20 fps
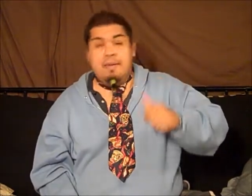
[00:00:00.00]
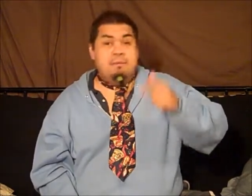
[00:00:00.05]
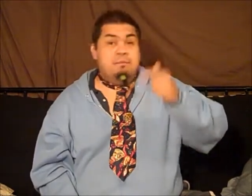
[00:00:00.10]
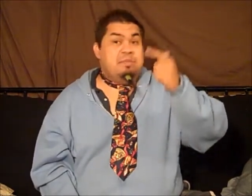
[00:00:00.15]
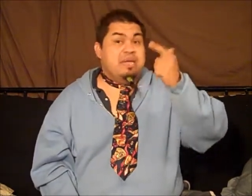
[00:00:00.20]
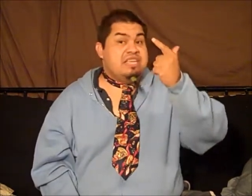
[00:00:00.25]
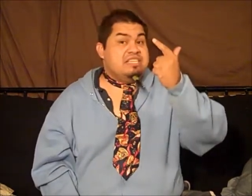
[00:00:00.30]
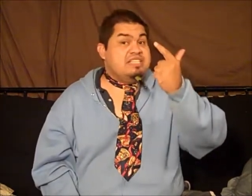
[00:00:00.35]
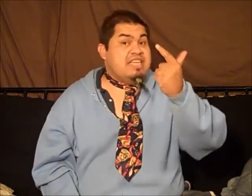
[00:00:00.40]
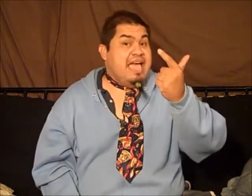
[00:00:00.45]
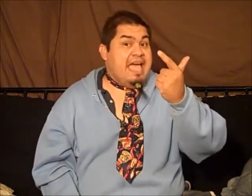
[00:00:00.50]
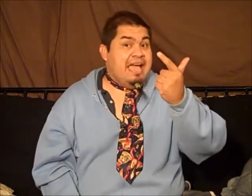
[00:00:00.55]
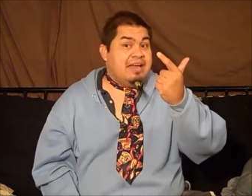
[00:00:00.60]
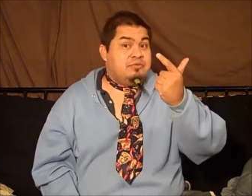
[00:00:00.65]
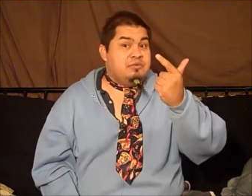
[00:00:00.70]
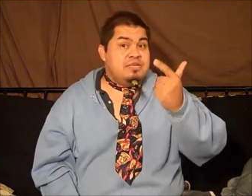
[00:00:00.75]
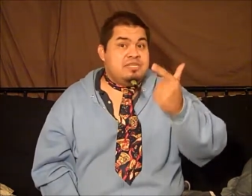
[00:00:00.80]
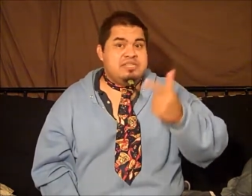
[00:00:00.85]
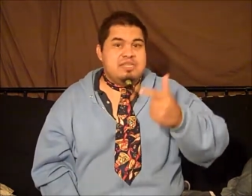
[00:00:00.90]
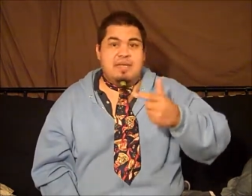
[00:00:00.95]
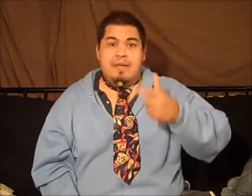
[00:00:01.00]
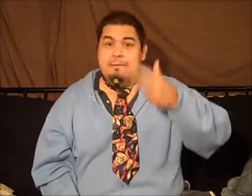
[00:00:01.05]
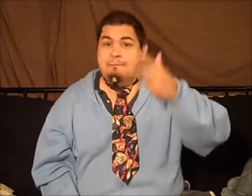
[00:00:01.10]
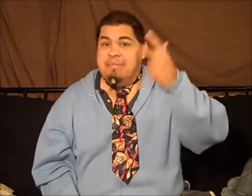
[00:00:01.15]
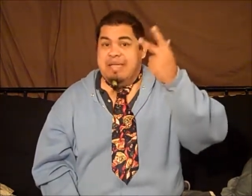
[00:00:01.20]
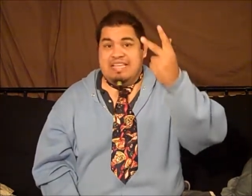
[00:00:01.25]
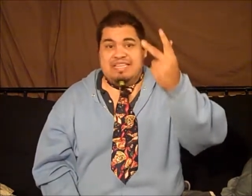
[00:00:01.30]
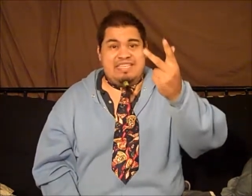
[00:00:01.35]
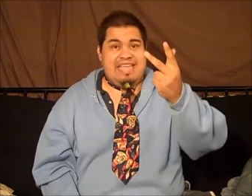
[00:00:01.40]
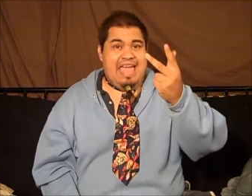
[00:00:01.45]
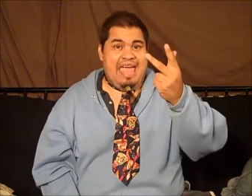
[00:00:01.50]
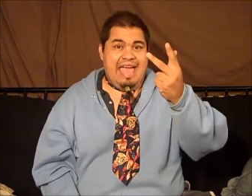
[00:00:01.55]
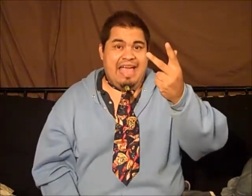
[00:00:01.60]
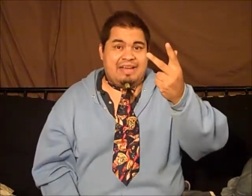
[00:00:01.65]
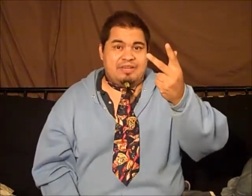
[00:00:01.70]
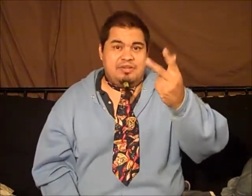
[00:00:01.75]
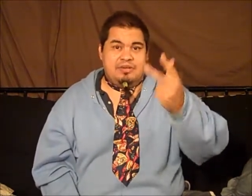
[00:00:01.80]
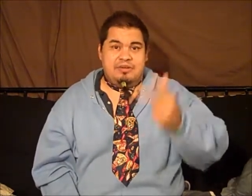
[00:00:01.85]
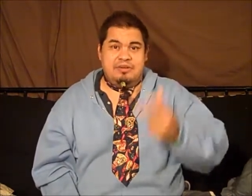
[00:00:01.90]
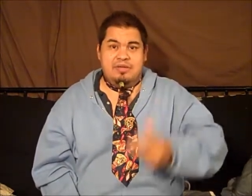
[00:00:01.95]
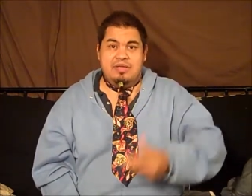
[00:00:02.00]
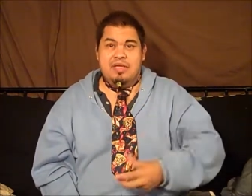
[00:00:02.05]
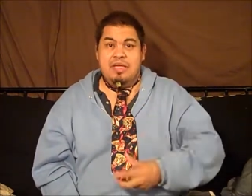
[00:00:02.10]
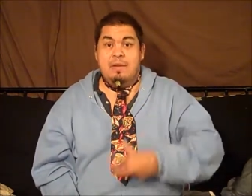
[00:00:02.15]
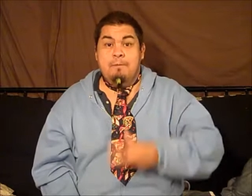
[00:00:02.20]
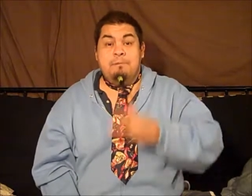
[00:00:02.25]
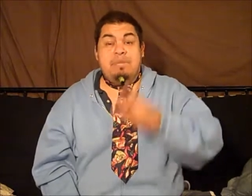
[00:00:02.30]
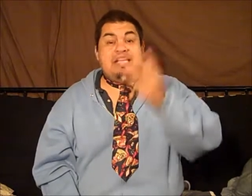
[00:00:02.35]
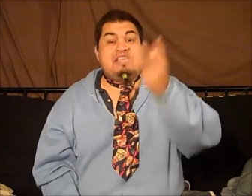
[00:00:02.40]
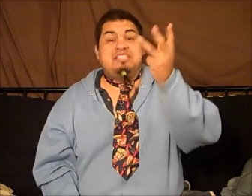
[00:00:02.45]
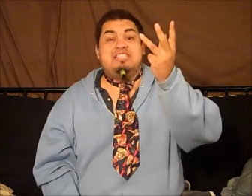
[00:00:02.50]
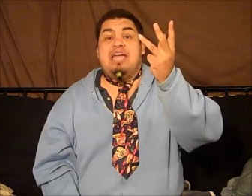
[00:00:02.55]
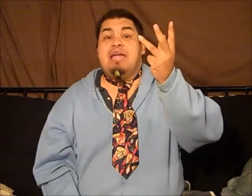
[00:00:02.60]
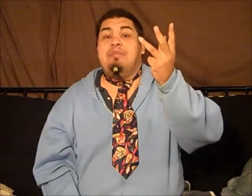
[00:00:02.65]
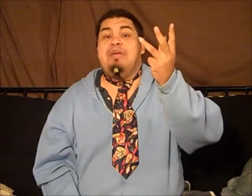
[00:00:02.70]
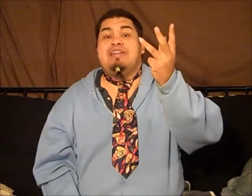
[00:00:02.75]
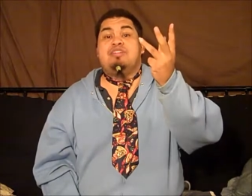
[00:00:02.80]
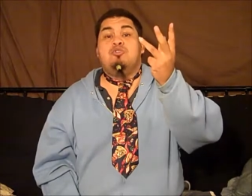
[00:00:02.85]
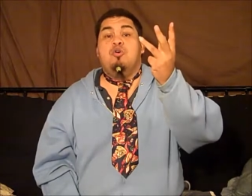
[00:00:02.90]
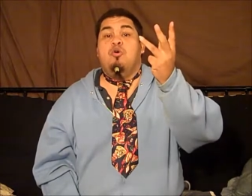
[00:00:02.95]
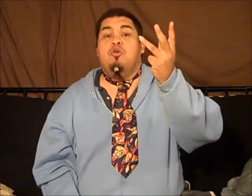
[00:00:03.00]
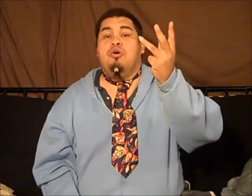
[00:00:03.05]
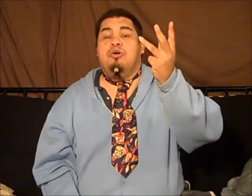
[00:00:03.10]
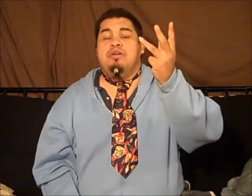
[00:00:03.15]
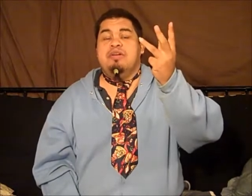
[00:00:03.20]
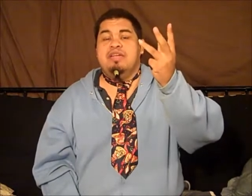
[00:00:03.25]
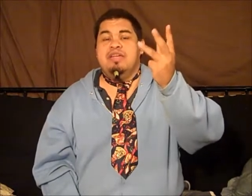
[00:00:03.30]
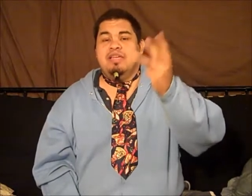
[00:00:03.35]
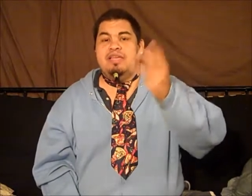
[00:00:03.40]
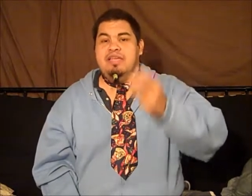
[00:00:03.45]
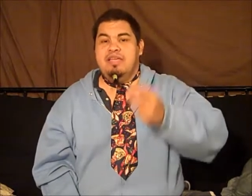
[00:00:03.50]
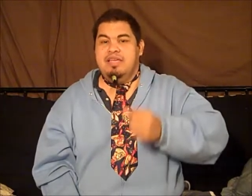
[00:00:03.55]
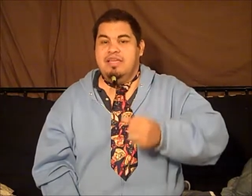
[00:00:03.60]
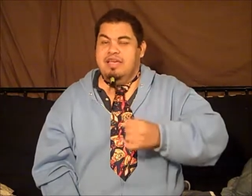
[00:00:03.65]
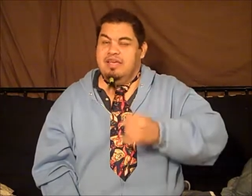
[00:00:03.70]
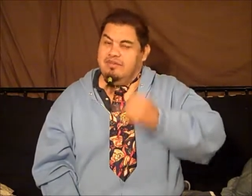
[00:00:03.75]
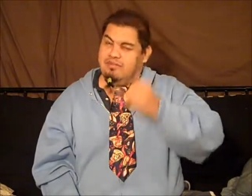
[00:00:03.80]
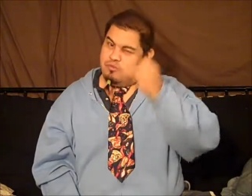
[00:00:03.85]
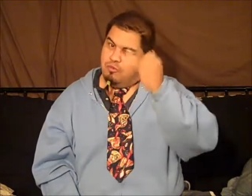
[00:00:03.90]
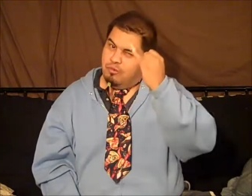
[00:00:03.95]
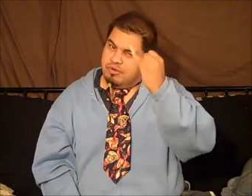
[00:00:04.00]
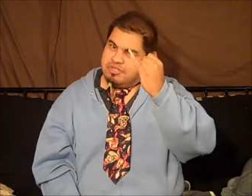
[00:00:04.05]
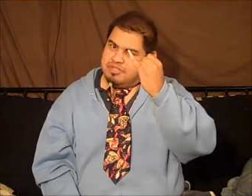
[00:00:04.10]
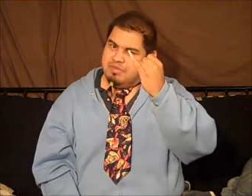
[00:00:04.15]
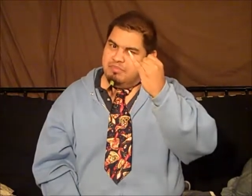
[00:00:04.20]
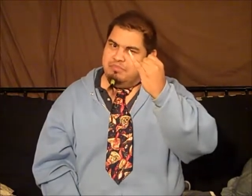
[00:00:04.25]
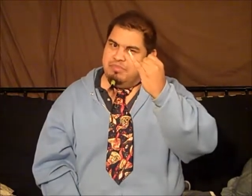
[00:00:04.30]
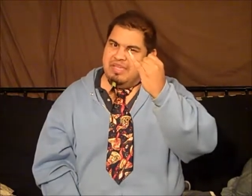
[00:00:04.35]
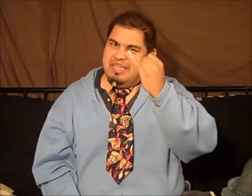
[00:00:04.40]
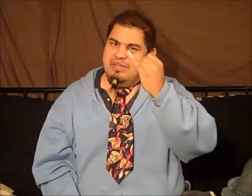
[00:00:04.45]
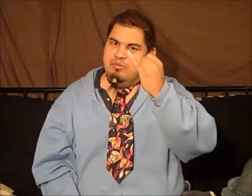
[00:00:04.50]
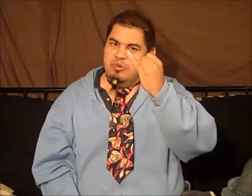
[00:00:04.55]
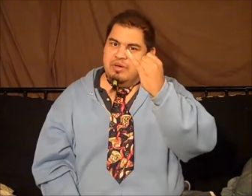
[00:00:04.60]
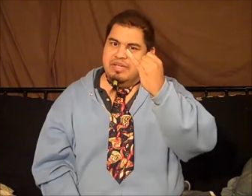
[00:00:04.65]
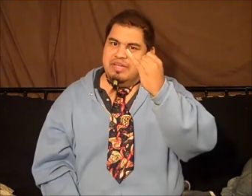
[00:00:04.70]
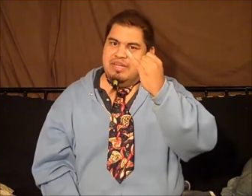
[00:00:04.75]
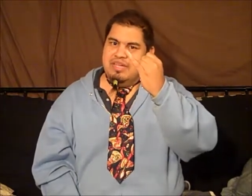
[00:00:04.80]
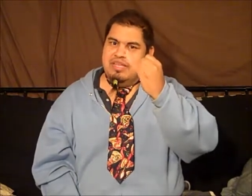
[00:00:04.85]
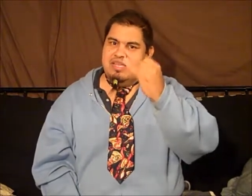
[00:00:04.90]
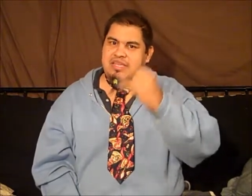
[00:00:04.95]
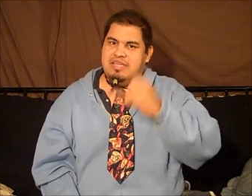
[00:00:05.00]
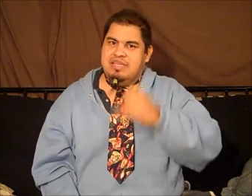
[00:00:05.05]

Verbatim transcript: Best Actress, Best Actor, Best Director, and of course the big one,